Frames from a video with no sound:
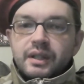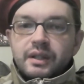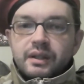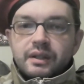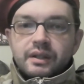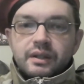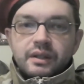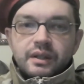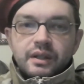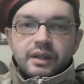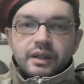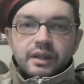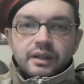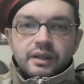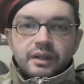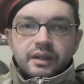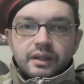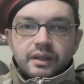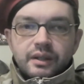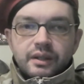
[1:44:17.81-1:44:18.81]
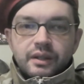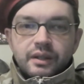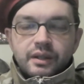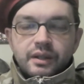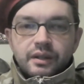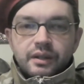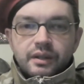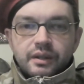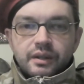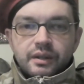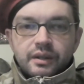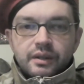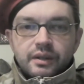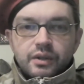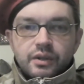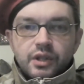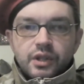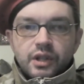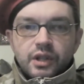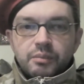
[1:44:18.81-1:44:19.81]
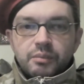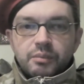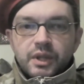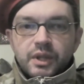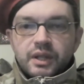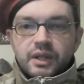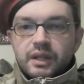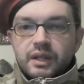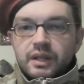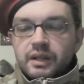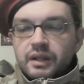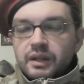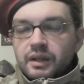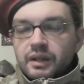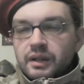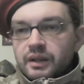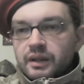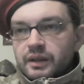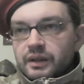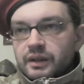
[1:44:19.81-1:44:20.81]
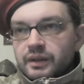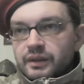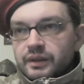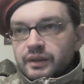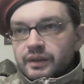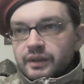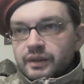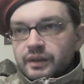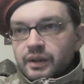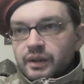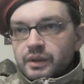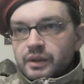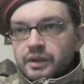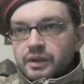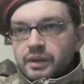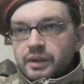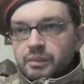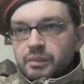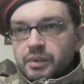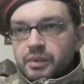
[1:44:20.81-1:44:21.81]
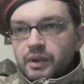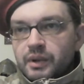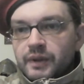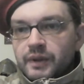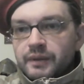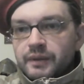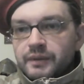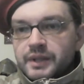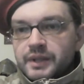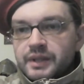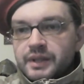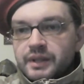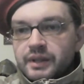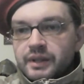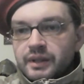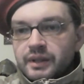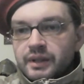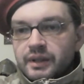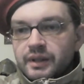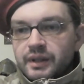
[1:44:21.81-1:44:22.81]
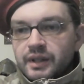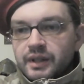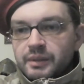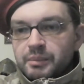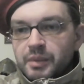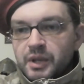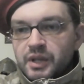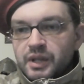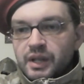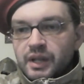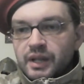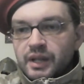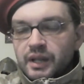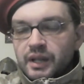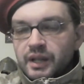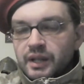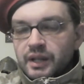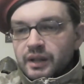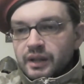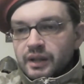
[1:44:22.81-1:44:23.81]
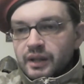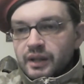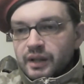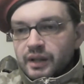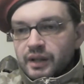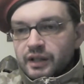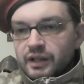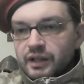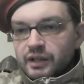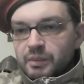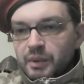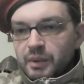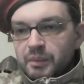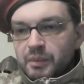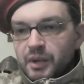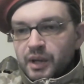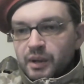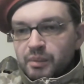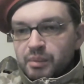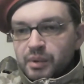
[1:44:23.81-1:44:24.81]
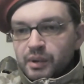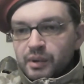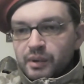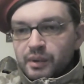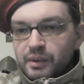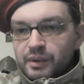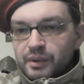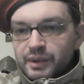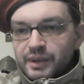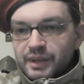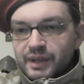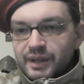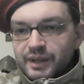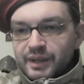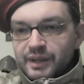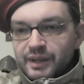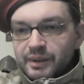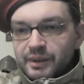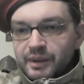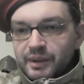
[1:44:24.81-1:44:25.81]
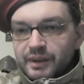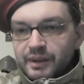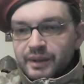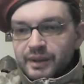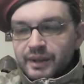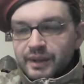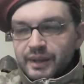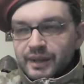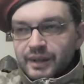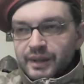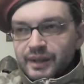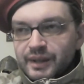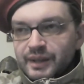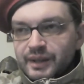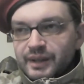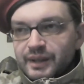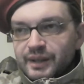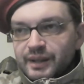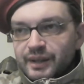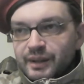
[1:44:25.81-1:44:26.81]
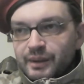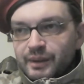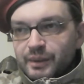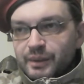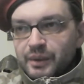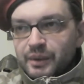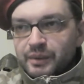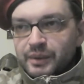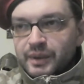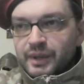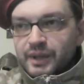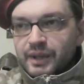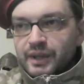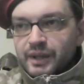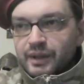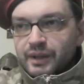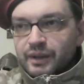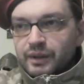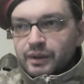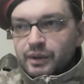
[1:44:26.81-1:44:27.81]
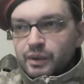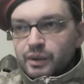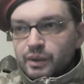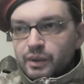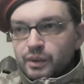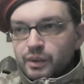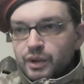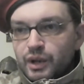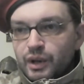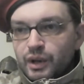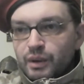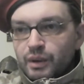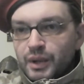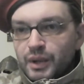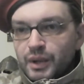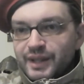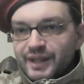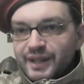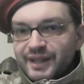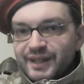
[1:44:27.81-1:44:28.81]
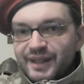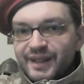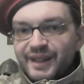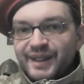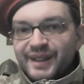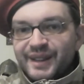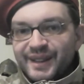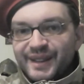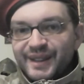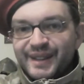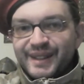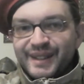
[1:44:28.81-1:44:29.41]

In Germany, also problems, especially in swimming pools and so on, with the new Germans